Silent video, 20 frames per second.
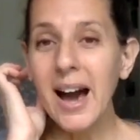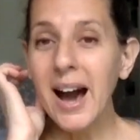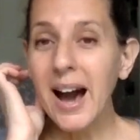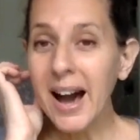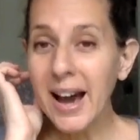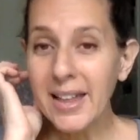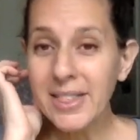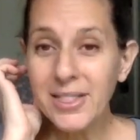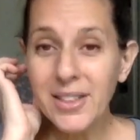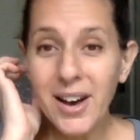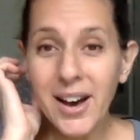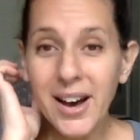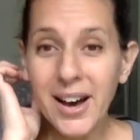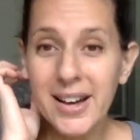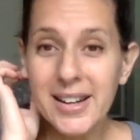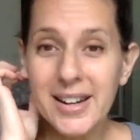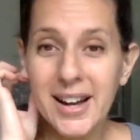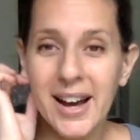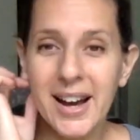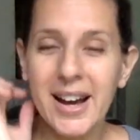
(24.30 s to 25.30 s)
I thought
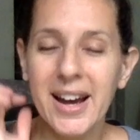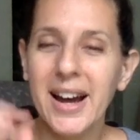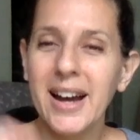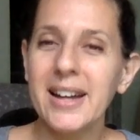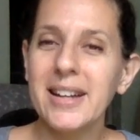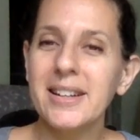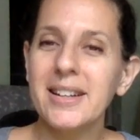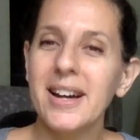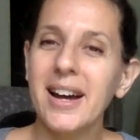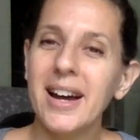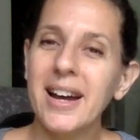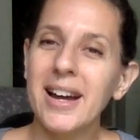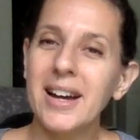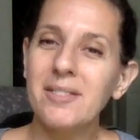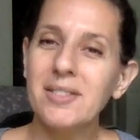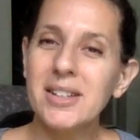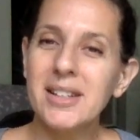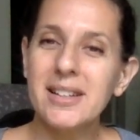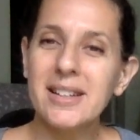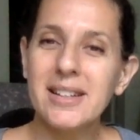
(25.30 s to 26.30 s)
I, I, I
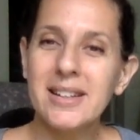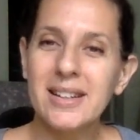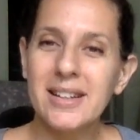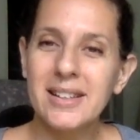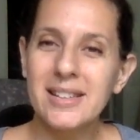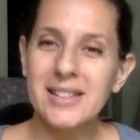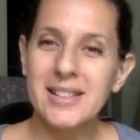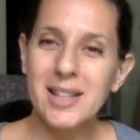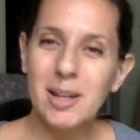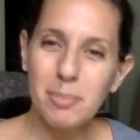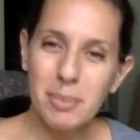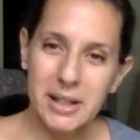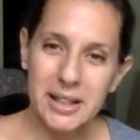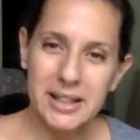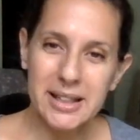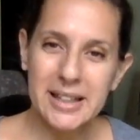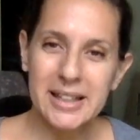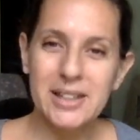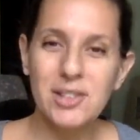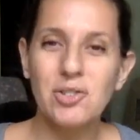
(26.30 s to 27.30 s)
haven't I
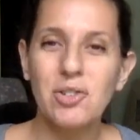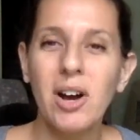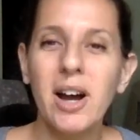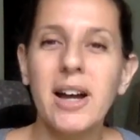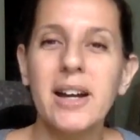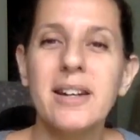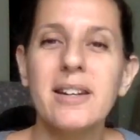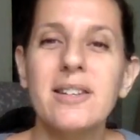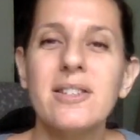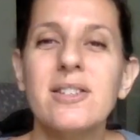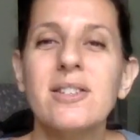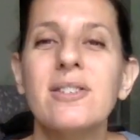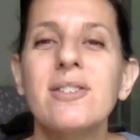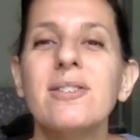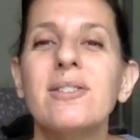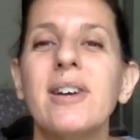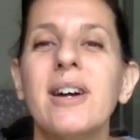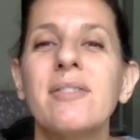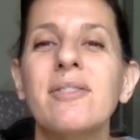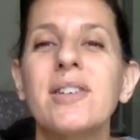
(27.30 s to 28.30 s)
typically try to
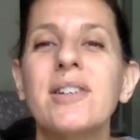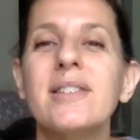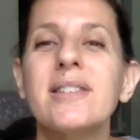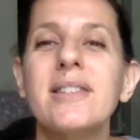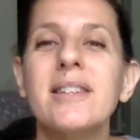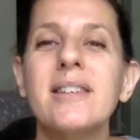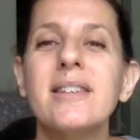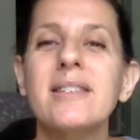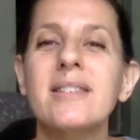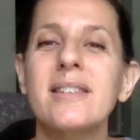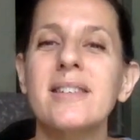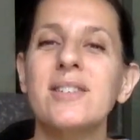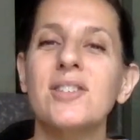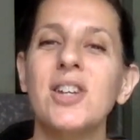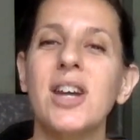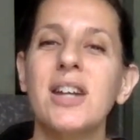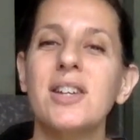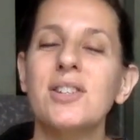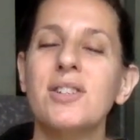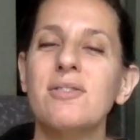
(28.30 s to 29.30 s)
do every season
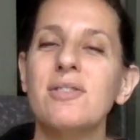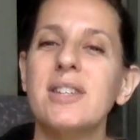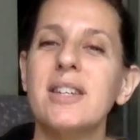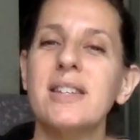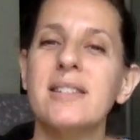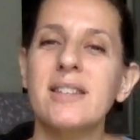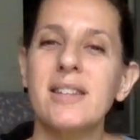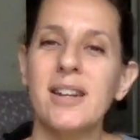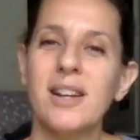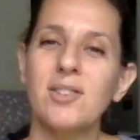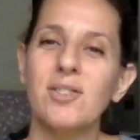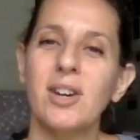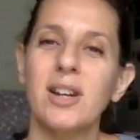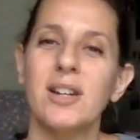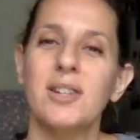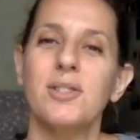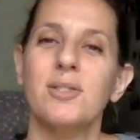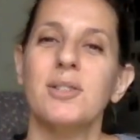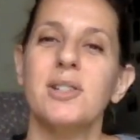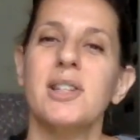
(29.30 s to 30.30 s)
change of season I try to
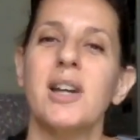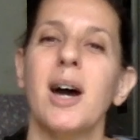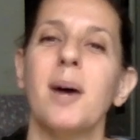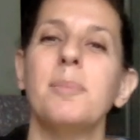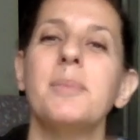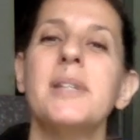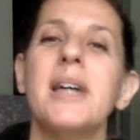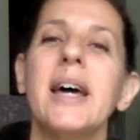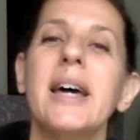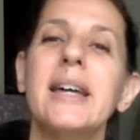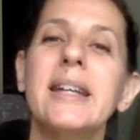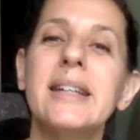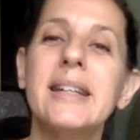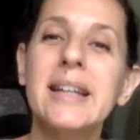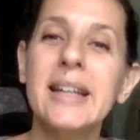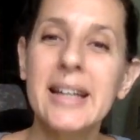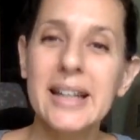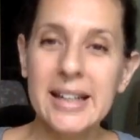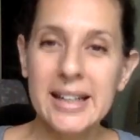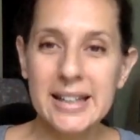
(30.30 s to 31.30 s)
do a top 10
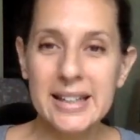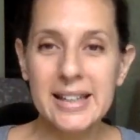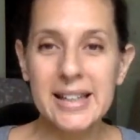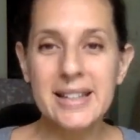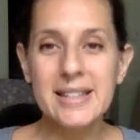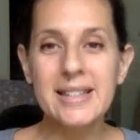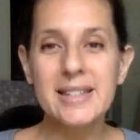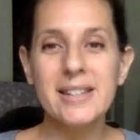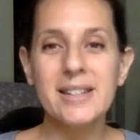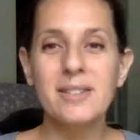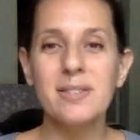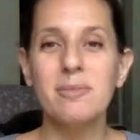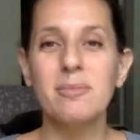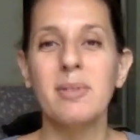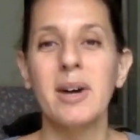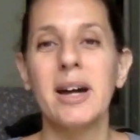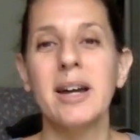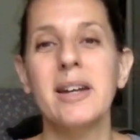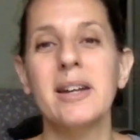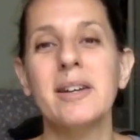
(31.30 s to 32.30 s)
list of
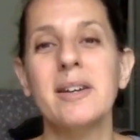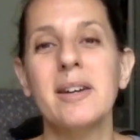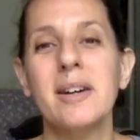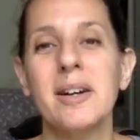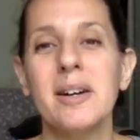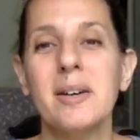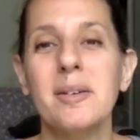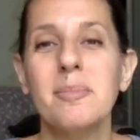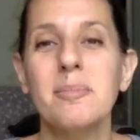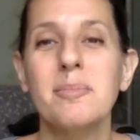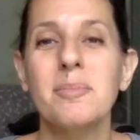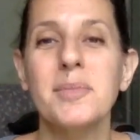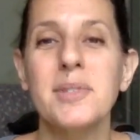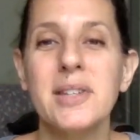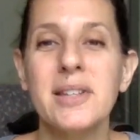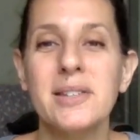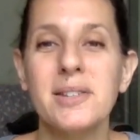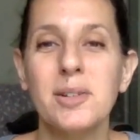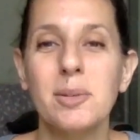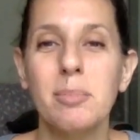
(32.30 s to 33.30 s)
my um,
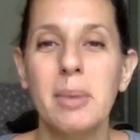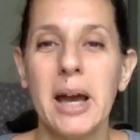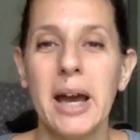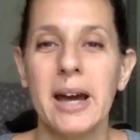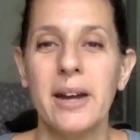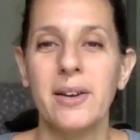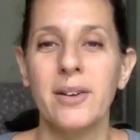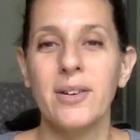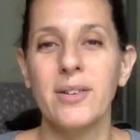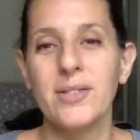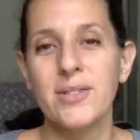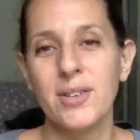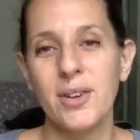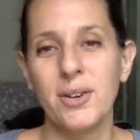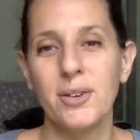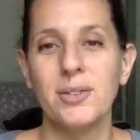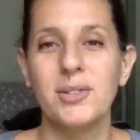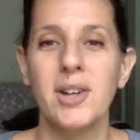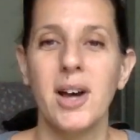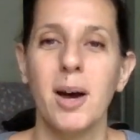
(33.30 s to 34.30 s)
seasonal patterns
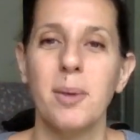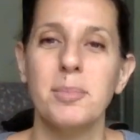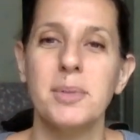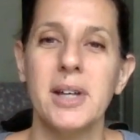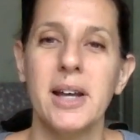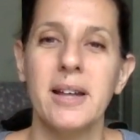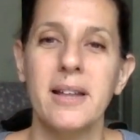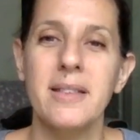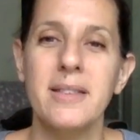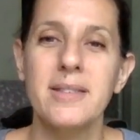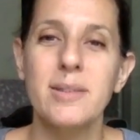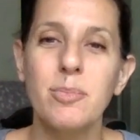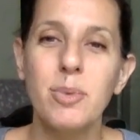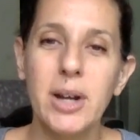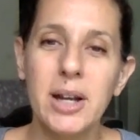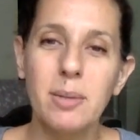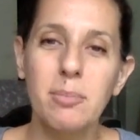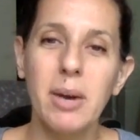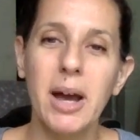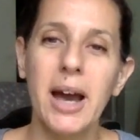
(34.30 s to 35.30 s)
so top 10
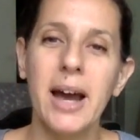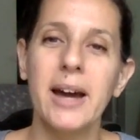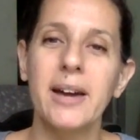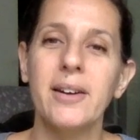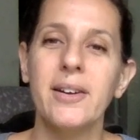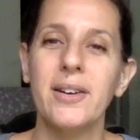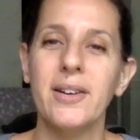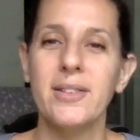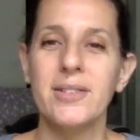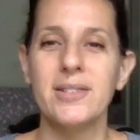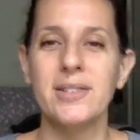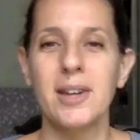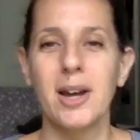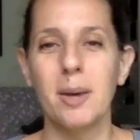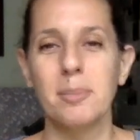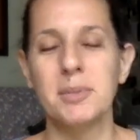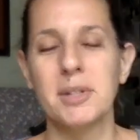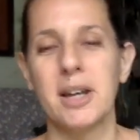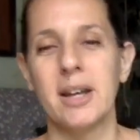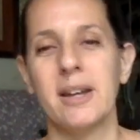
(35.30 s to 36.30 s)
spring patterns
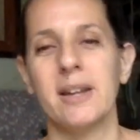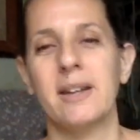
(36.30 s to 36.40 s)
top 10